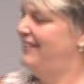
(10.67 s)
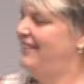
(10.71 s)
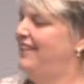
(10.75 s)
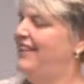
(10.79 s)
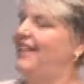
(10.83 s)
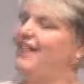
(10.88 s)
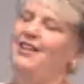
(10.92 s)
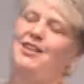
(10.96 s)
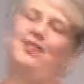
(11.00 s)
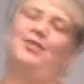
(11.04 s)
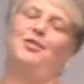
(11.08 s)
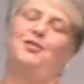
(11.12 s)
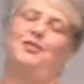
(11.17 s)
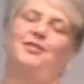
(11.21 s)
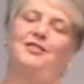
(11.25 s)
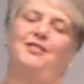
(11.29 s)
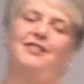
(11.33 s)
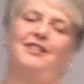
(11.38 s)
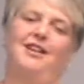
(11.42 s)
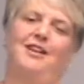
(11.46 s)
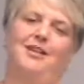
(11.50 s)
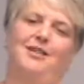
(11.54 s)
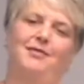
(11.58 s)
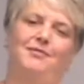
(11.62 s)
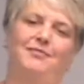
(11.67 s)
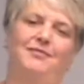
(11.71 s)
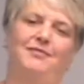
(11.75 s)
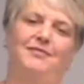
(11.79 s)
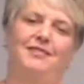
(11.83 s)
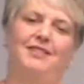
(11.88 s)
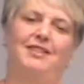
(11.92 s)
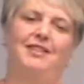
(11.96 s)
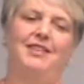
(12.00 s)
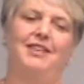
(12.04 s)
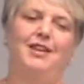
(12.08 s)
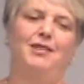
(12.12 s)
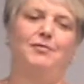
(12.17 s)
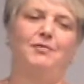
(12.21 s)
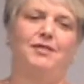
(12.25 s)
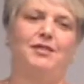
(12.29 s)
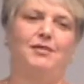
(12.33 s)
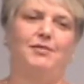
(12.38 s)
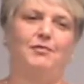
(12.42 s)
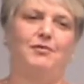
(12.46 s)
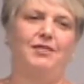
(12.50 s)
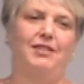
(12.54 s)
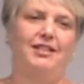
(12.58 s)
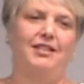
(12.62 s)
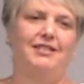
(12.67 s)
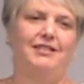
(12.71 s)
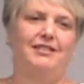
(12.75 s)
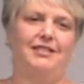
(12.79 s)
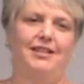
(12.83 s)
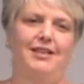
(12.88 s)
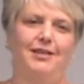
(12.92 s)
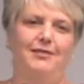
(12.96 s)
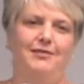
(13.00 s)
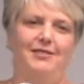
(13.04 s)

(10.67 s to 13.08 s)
Thank you. The theme this morning is love,